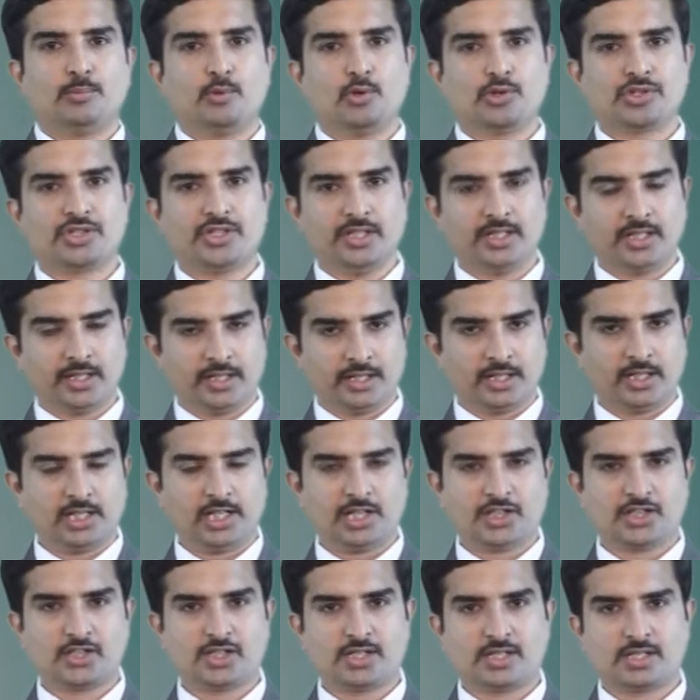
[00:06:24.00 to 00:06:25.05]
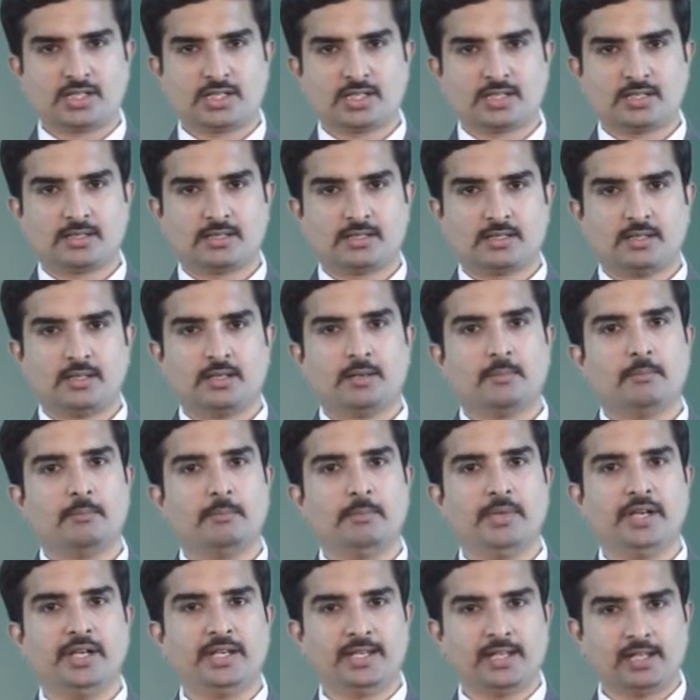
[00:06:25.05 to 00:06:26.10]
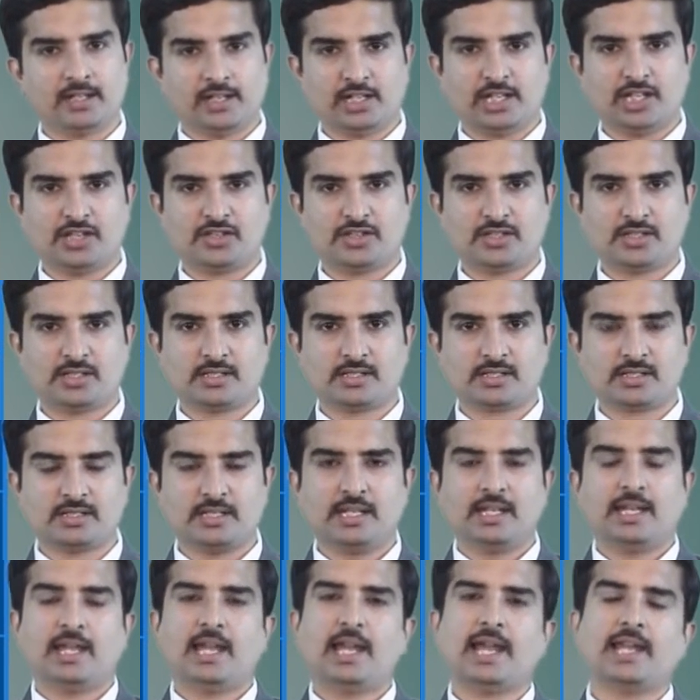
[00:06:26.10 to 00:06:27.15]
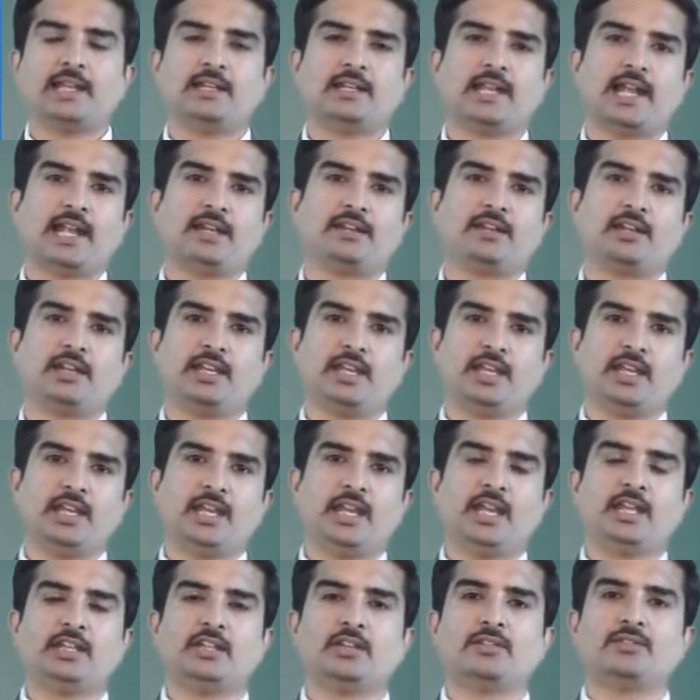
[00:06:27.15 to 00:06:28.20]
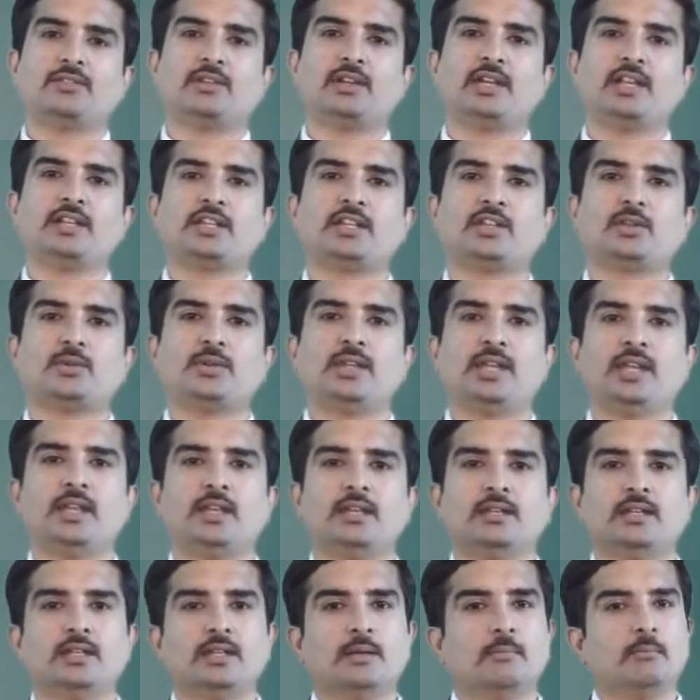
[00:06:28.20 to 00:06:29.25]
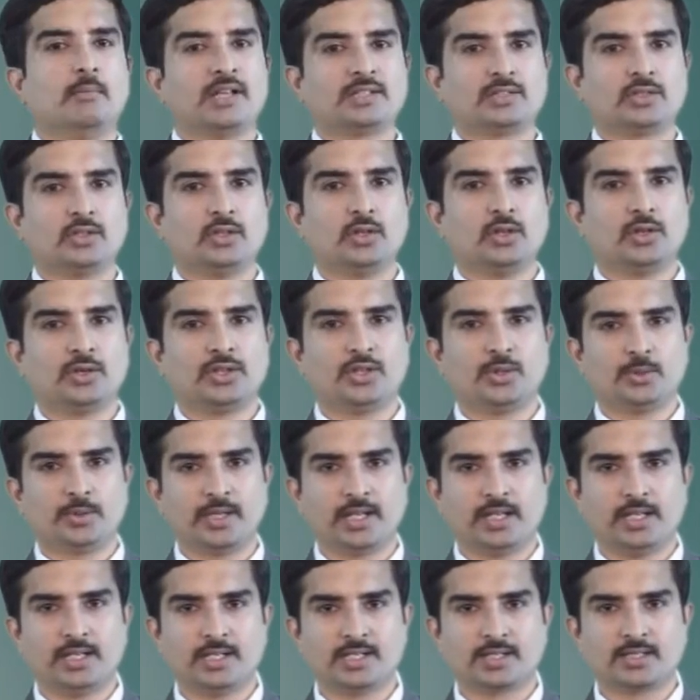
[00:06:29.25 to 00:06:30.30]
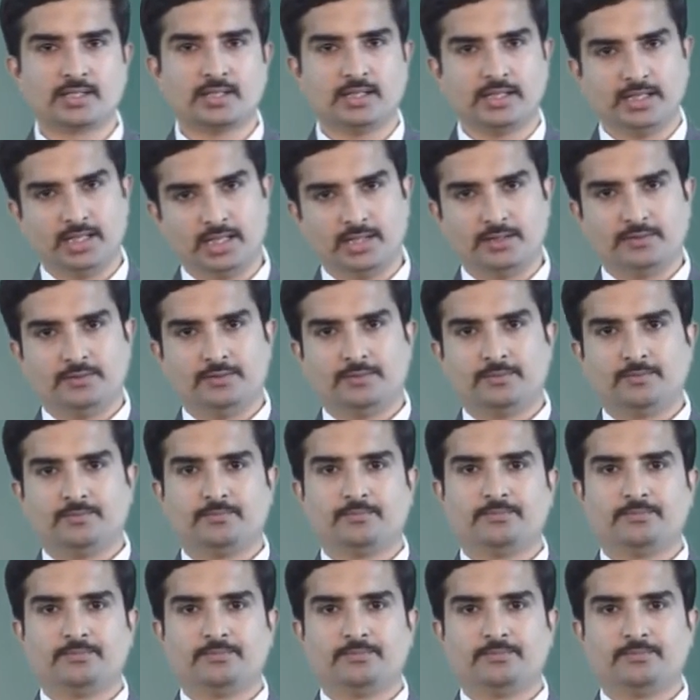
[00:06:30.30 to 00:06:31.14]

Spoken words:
posterior relations, medial relations, and laterally it is related to the musculocutaneous nerve.